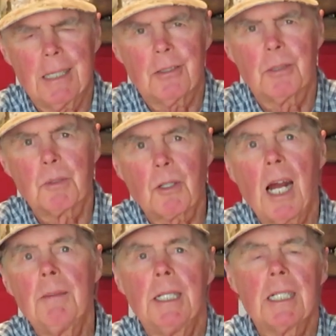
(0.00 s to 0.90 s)

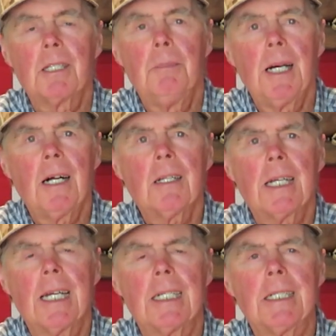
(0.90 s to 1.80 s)
subscribe and hit the bell,
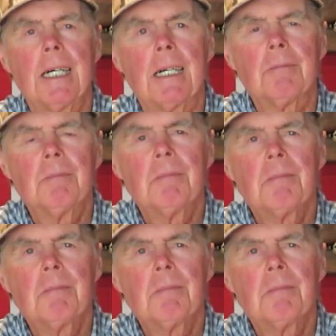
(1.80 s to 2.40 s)
and uh,